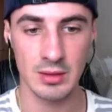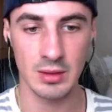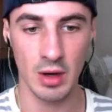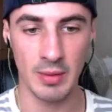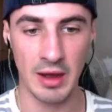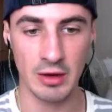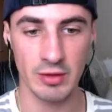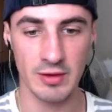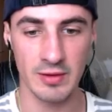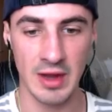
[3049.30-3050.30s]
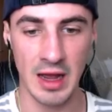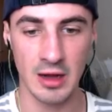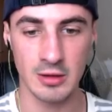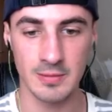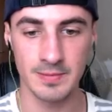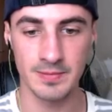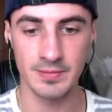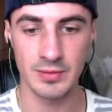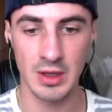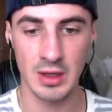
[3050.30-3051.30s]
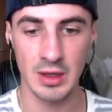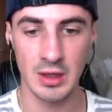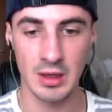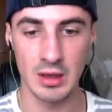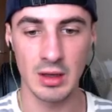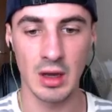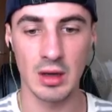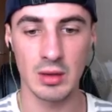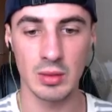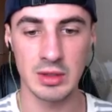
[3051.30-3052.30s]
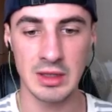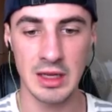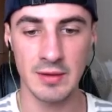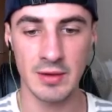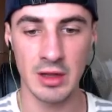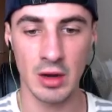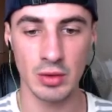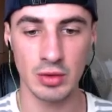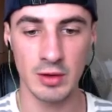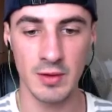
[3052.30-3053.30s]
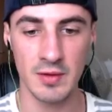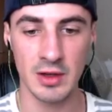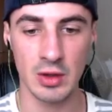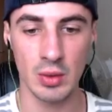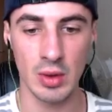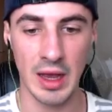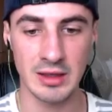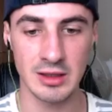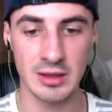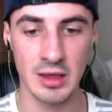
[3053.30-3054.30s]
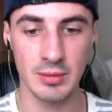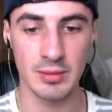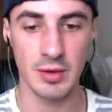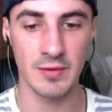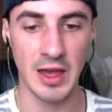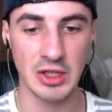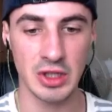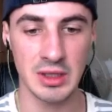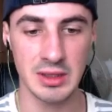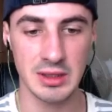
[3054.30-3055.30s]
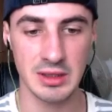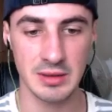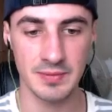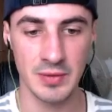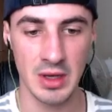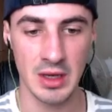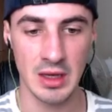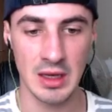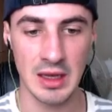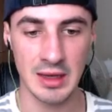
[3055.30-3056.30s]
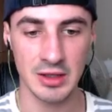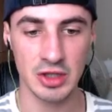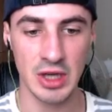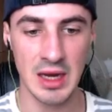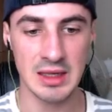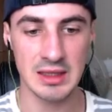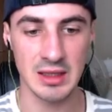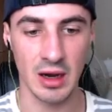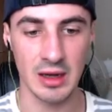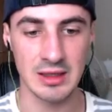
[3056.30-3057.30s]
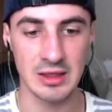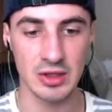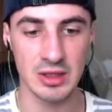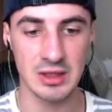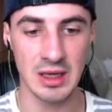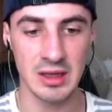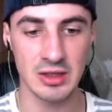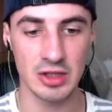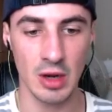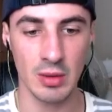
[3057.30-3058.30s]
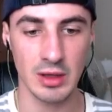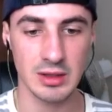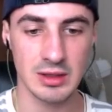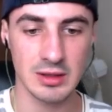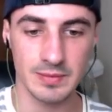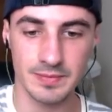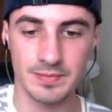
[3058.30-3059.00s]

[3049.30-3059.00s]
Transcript: What about Griffith now? No, wasn't even the old Griffith a cool-headed perfectionist? He had a shady side he just didn't show us.